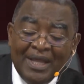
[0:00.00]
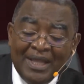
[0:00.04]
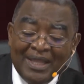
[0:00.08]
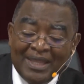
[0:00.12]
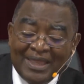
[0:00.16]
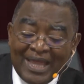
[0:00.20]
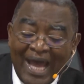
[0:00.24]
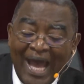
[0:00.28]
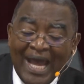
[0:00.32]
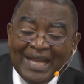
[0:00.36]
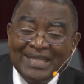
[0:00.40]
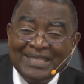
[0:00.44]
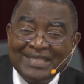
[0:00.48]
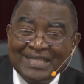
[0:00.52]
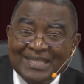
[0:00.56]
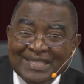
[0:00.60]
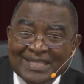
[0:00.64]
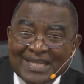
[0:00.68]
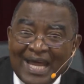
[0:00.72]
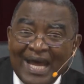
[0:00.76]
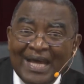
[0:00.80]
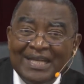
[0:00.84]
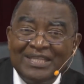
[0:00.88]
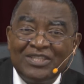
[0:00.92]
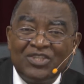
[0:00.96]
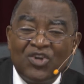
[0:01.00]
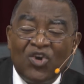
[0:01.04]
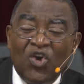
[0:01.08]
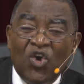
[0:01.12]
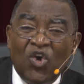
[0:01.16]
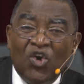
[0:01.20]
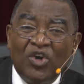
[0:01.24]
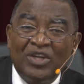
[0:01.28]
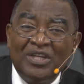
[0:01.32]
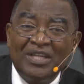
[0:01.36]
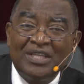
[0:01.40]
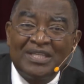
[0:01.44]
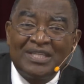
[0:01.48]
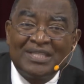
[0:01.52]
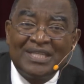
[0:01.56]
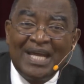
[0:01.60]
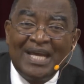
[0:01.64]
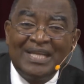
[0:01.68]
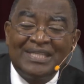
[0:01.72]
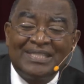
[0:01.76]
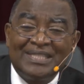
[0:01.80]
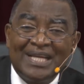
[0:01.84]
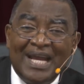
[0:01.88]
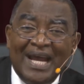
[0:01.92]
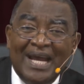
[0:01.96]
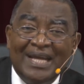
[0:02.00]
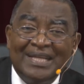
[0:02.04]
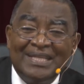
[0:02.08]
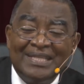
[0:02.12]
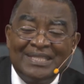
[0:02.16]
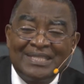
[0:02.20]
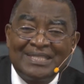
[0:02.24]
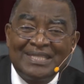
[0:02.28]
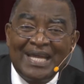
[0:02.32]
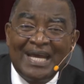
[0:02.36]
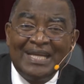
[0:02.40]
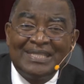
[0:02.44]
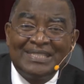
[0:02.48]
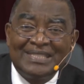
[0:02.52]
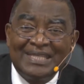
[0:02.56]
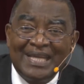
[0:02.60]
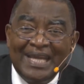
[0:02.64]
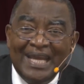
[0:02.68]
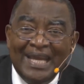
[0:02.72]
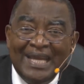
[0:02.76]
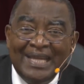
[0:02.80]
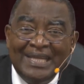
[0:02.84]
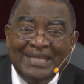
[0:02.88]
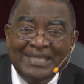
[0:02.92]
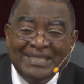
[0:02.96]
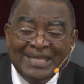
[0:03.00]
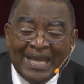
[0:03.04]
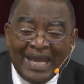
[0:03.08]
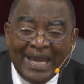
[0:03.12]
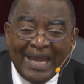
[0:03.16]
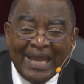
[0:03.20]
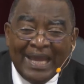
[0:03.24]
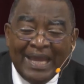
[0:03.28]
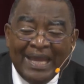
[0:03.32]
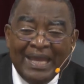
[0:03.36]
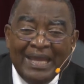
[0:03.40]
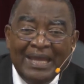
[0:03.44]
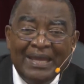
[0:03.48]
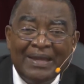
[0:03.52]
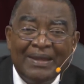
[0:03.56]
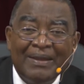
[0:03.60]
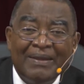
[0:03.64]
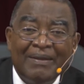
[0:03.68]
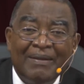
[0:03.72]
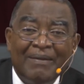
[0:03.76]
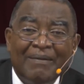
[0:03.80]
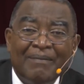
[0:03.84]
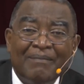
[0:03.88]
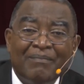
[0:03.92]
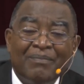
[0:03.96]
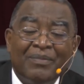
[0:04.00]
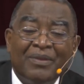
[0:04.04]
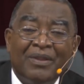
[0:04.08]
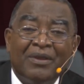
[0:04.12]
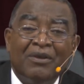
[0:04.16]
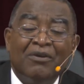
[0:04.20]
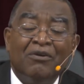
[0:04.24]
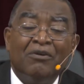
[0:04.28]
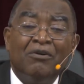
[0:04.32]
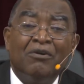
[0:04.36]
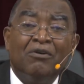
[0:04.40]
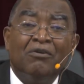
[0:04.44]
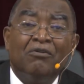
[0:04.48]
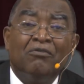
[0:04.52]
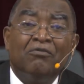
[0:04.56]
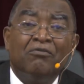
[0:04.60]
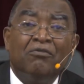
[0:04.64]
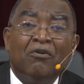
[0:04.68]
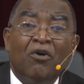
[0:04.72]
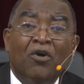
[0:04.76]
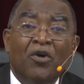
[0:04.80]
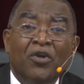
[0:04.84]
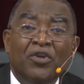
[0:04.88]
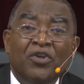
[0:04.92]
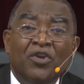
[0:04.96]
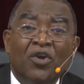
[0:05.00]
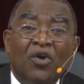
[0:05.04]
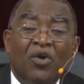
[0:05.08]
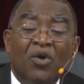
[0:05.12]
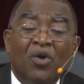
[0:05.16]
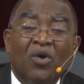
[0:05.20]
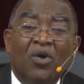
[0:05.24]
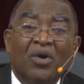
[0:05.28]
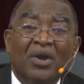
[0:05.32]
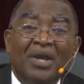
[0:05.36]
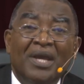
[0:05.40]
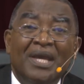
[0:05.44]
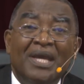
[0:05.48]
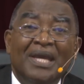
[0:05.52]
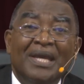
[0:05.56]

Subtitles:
that sat on such and such a day for your